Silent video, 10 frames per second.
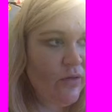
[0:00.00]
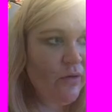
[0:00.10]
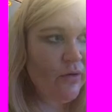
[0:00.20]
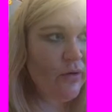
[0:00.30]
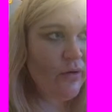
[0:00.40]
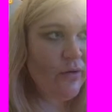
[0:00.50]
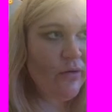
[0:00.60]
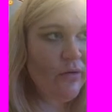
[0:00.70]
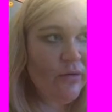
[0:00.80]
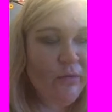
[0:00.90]
the
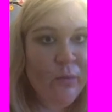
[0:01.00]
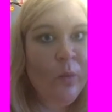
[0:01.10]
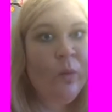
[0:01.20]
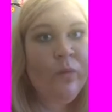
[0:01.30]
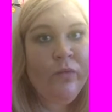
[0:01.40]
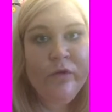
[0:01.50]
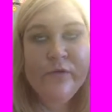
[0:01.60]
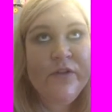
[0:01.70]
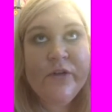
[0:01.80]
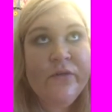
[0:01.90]

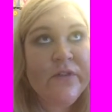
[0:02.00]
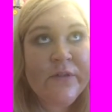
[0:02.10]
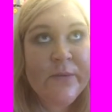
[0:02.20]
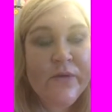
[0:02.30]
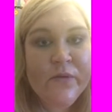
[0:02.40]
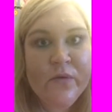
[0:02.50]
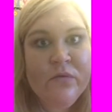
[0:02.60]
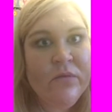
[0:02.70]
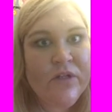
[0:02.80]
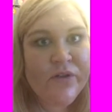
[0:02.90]
results, I suppose, what
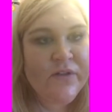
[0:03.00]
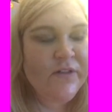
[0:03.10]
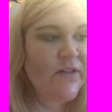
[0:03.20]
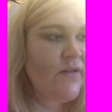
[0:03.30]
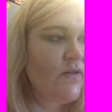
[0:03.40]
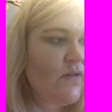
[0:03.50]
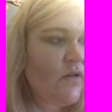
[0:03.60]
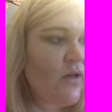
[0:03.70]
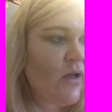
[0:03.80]
my doctor says.